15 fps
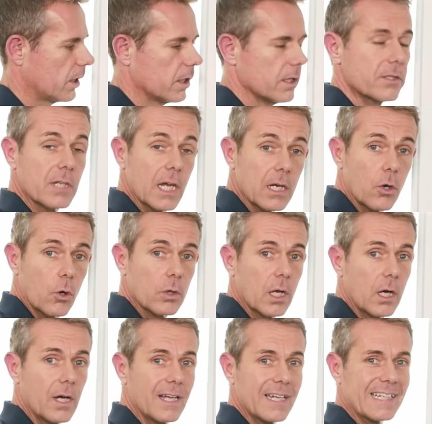stakeholder
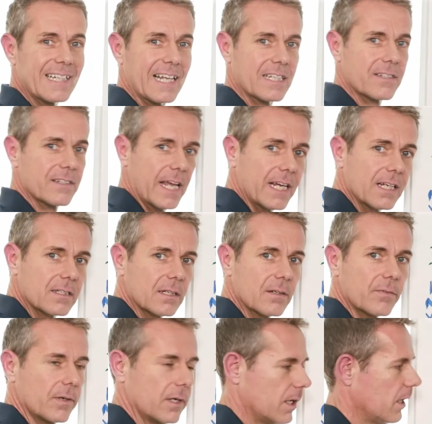that is
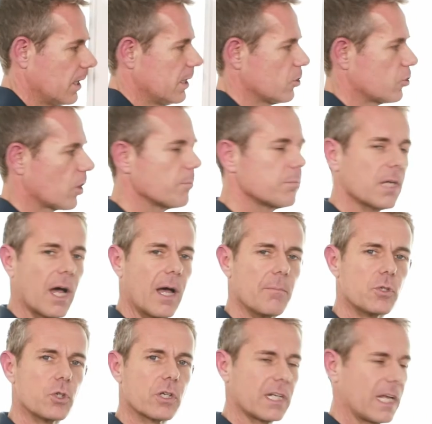negative,
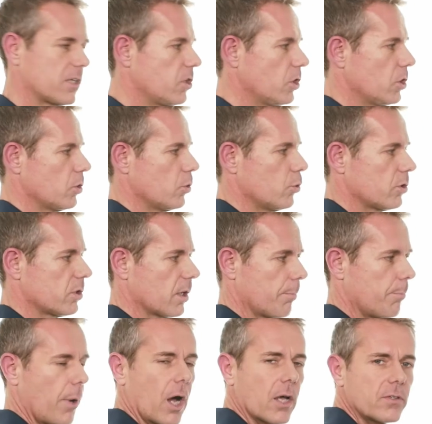sometimes you can actually use the
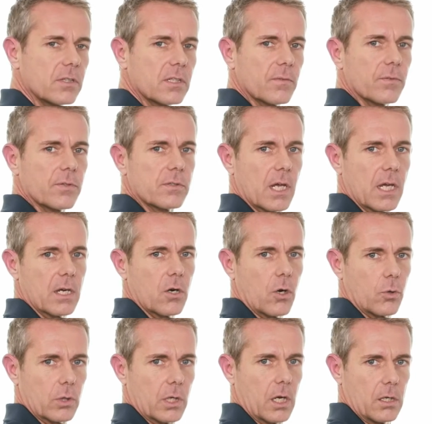positive
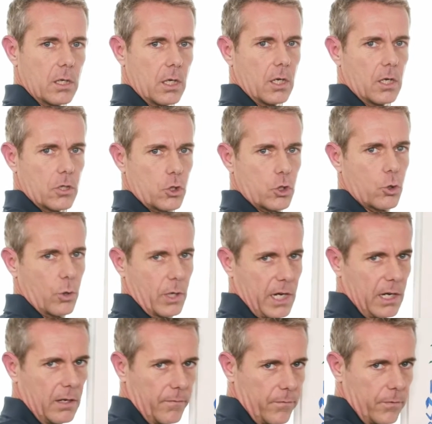stakeholder to
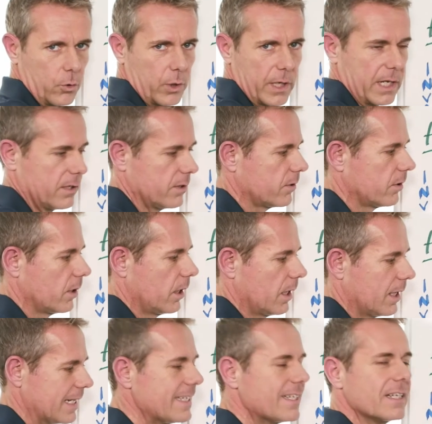influence
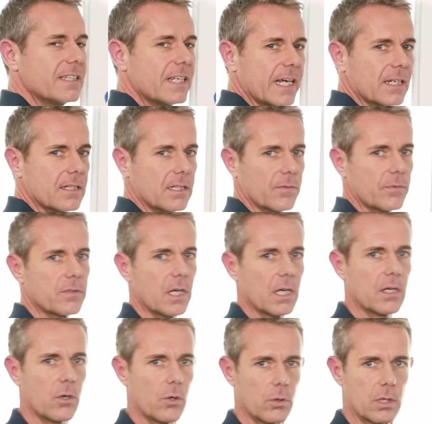the negative
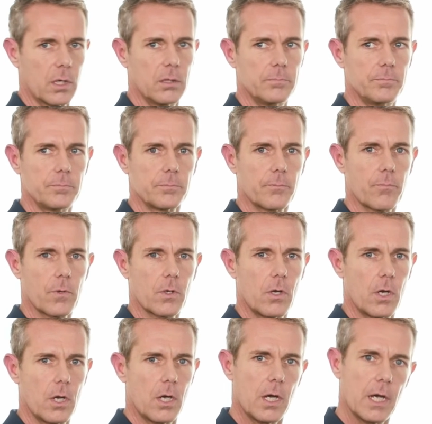stakeholder.
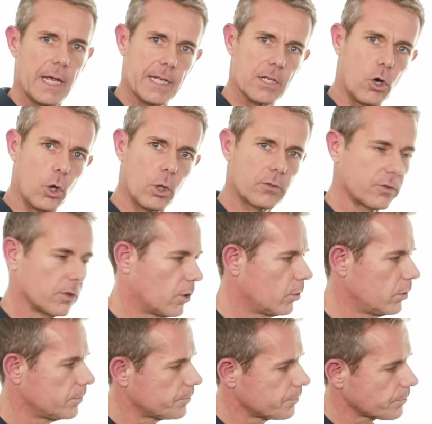And
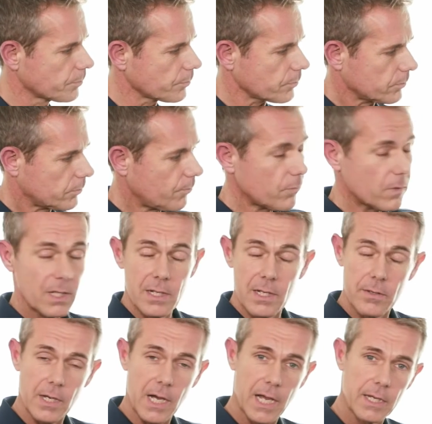also,
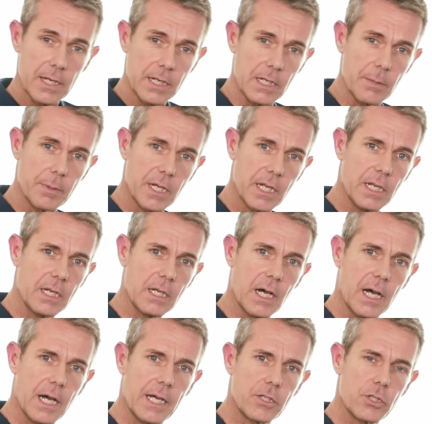in the beginning,
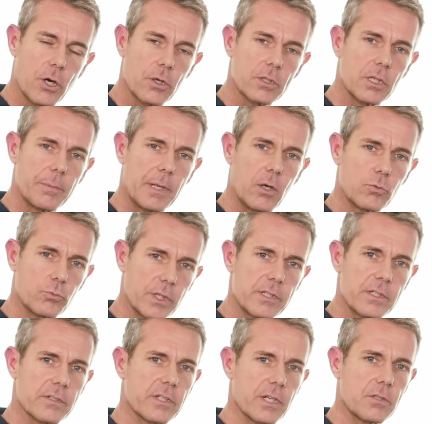I talked about risk
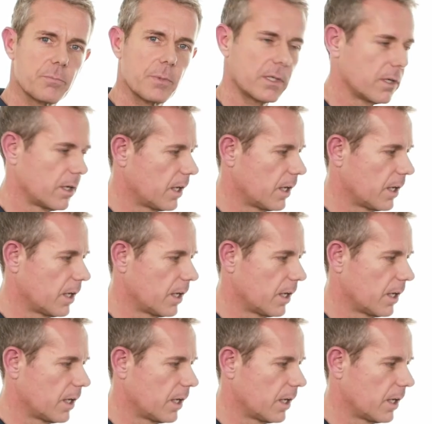assessment.